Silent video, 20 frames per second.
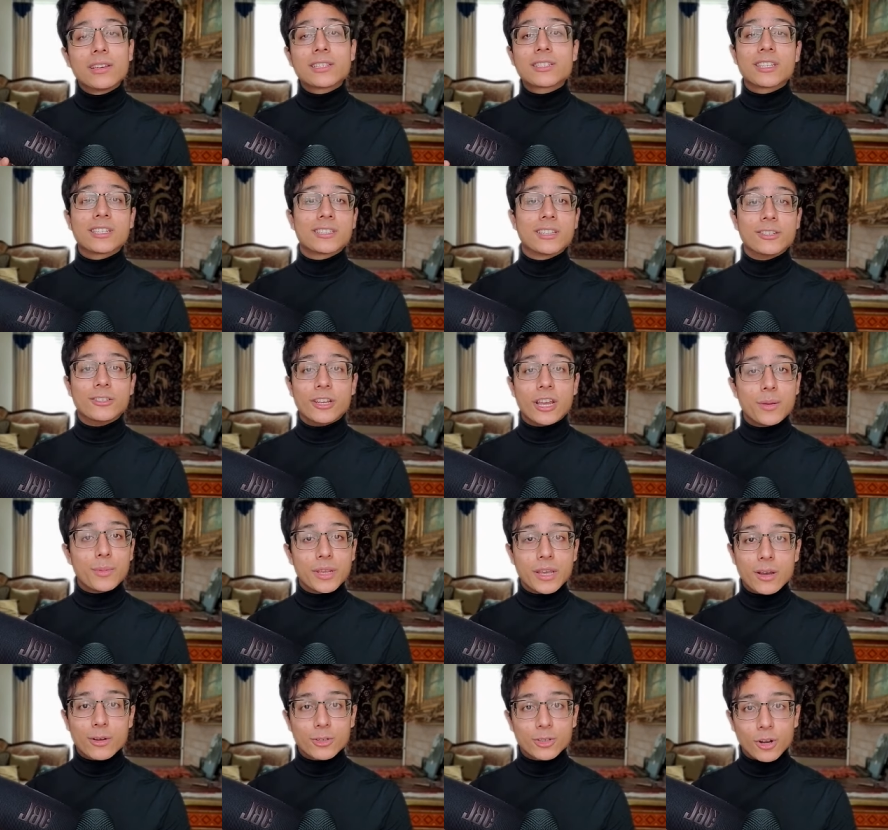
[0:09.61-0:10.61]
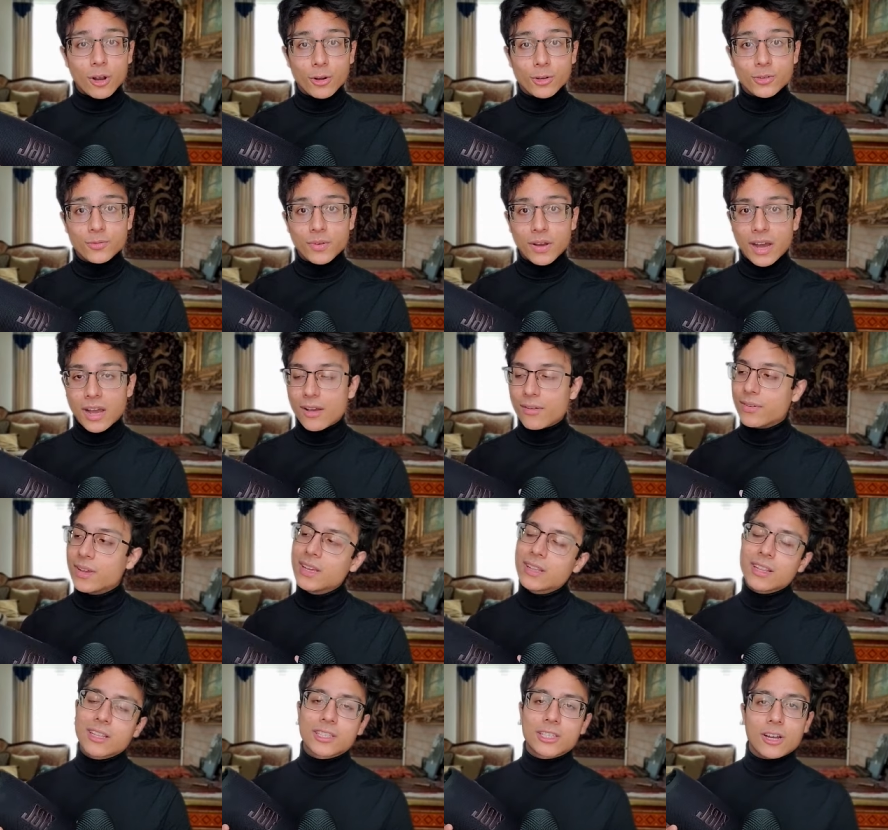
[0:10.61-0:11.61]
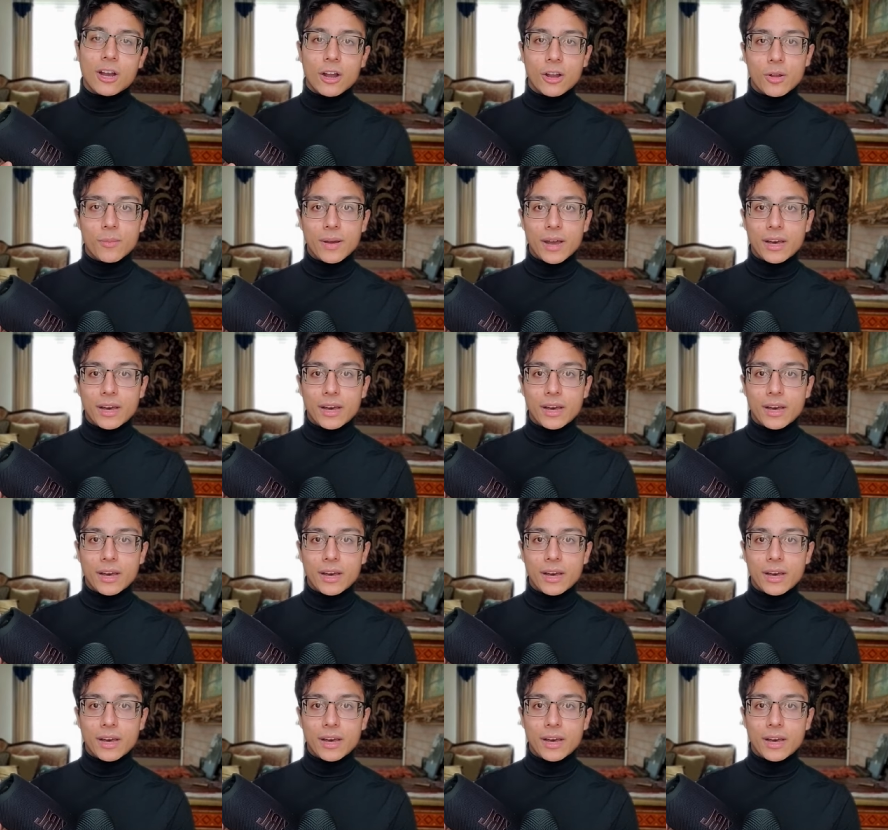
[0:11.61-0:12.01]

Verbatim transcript: is the J B L Charge five. Let's talk about